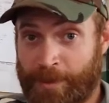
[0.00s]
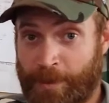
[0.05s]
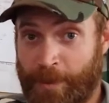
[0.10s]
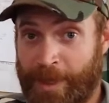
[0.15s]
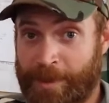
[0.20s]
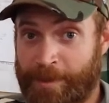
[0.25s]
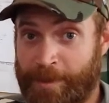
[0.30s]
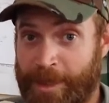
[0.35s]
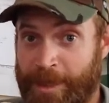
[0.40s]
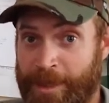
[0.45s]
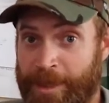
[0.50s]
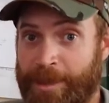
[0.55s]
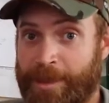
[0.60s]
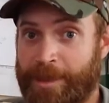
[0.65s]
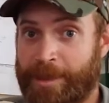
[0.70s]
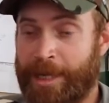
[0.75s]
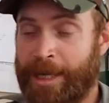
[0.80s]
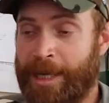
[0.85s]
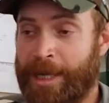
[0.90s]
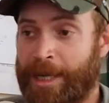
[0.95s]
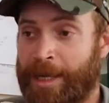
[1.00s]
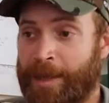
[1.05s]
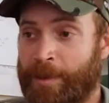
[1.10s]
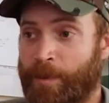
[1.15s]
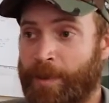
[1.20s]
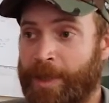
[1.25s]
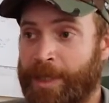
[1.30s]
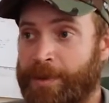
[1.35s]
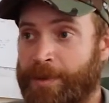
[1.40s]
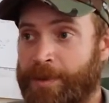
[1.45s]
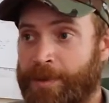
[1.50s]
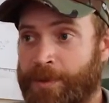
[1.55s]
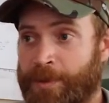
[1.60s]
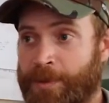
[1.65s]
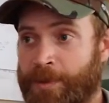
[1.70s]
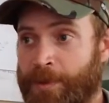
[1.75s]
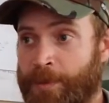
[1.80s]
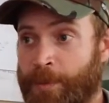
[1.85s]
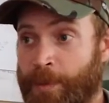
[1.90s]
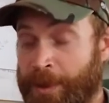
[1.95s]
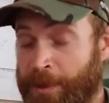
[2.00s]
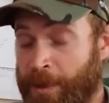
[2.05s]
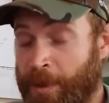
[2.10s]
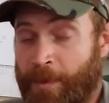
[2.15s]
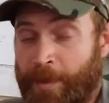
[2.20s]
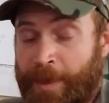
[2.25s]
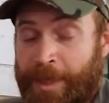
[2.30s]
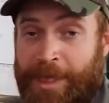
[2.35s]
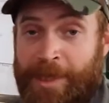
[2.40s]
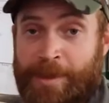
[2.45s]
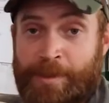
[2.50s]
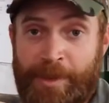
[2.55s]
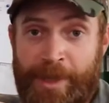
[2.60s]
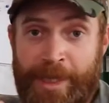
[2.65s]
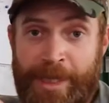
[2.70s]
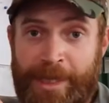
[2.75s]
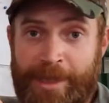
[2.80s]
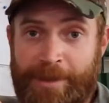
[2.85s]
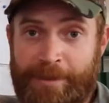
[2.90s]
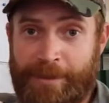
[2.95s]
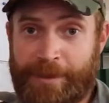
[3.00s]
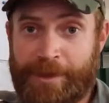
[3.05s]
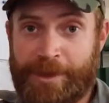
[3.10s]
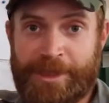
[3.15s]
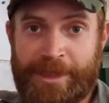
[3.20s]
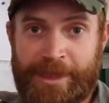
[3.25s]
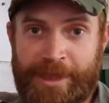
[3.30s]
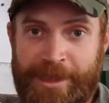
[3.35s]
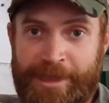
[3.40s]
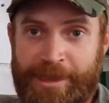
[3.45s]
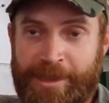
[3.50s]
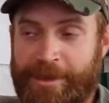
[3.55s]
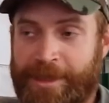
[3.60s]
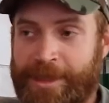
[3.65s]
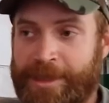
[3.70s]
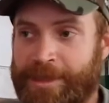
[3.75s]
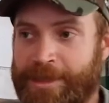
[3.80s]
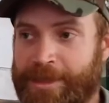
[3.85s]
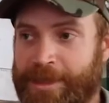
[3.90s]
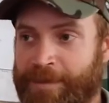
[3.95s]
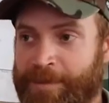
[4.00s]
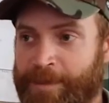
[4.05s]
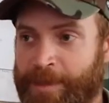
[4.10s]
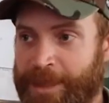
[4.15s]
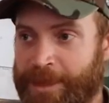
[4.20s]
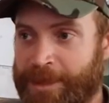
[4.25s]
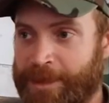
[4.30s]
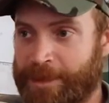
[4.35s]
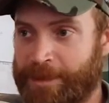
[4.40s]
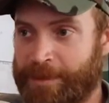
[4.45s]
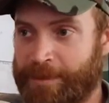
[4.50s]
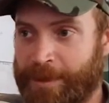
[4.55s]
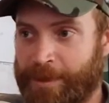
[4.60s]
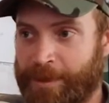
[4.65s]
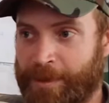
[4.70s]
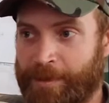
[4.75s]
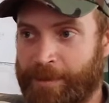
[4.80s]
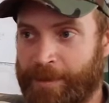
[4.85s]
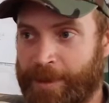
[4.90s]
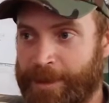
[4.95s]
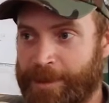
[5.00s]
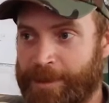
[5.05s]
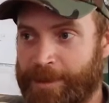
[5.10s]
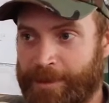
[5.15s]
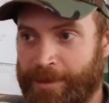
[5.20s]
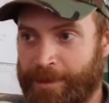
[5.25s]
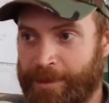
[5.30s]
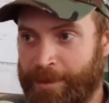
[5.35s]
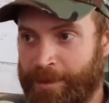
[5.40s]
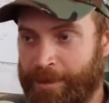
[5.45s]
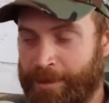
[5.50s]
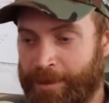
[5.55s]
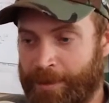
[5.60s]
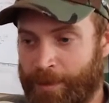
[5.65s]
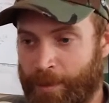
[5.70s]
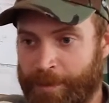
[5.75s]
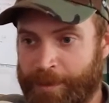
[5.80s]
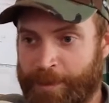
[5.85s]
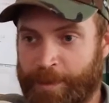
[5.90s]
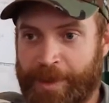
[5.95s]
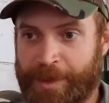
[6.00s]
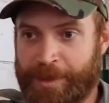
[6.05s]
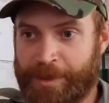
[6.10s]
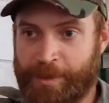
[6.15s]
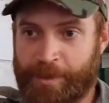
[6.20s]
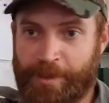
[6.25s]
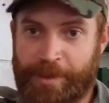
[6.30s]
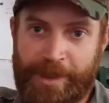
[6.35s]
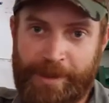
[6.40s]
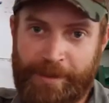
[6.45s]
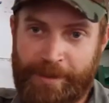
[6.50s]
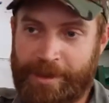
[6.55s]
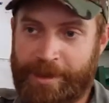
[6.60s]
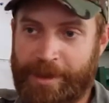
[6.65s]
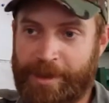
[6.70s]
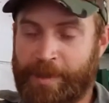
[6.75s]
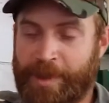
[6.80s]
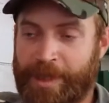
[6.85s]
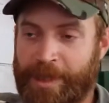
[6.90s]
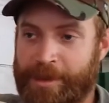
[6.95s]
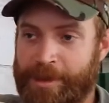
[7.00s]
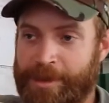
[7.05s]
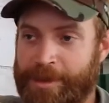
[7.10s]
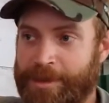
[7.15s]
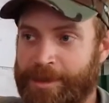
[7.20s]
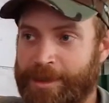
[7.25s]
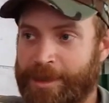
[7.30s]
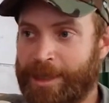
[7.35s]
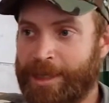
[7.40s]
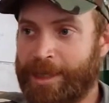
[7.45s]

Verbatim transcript: One being um, we we don't want inbreeding for the genetic reasons I've mentioned. We don't want the, the offspring to breed with their parents.